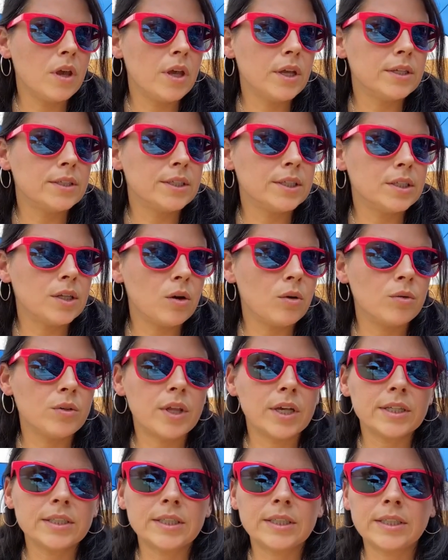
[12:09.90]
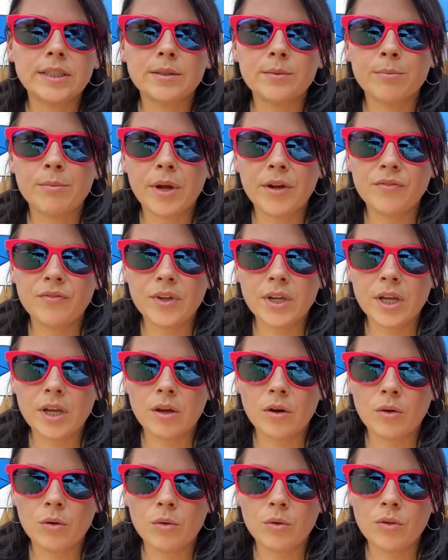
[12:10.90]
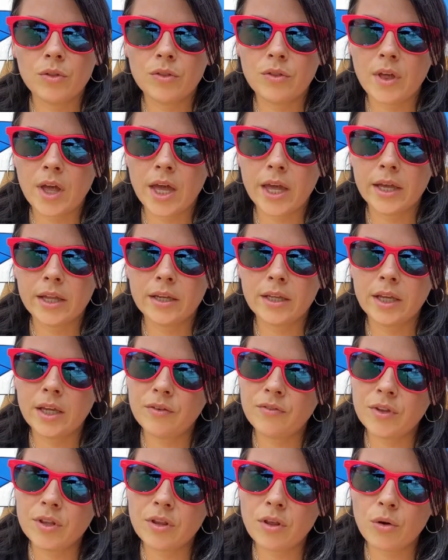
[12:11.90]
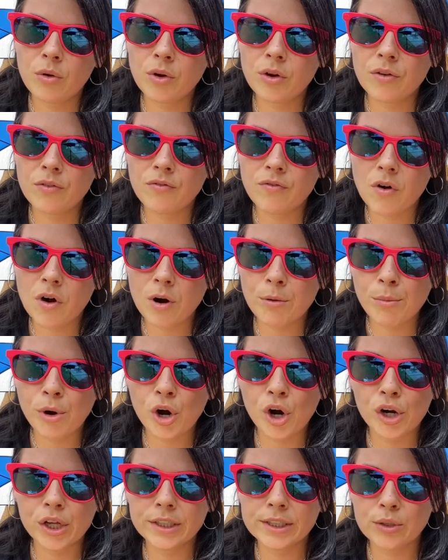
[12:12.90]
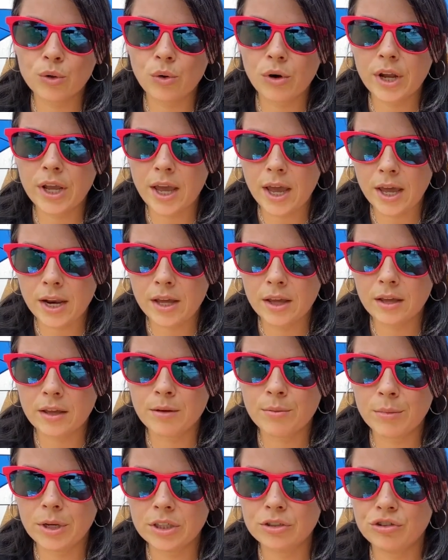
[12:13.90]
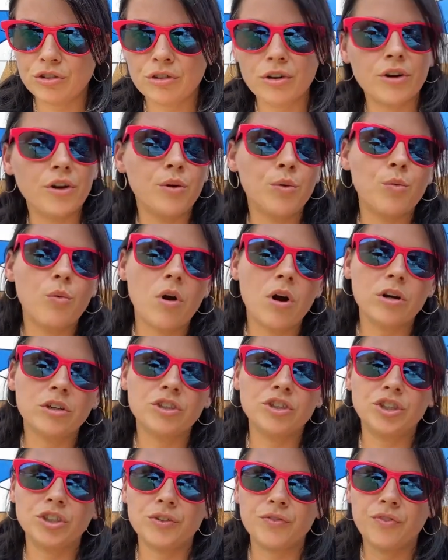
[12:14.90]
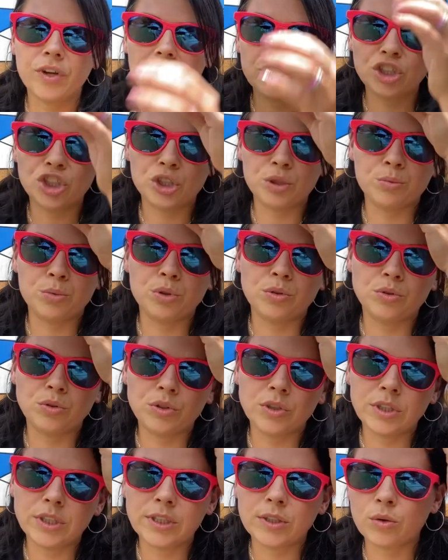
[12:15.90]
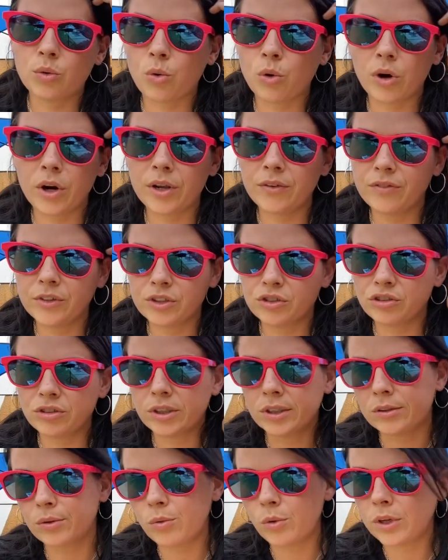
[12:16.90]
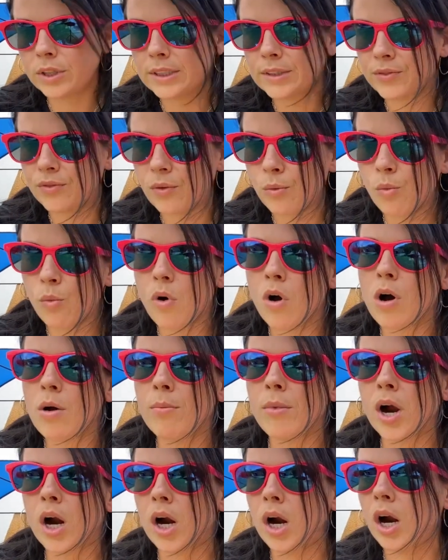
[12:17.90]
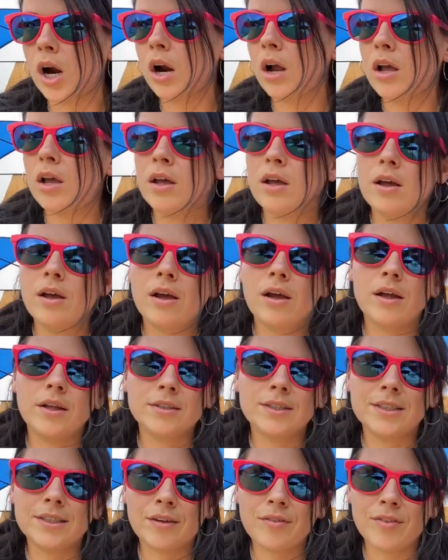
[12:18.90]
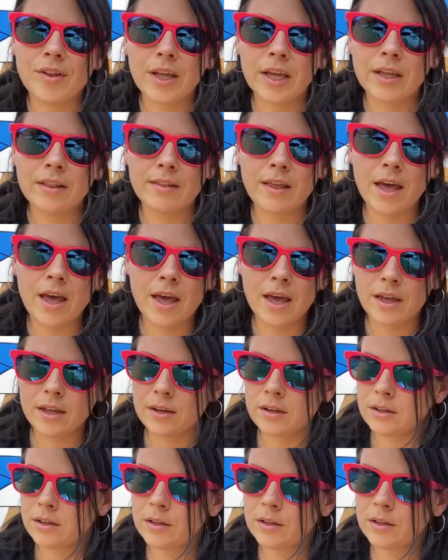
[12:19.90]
So that's my video, that even though your farmer is organic, make sure you wash your vegetables, or even just the ones from Walmart and stuff like that.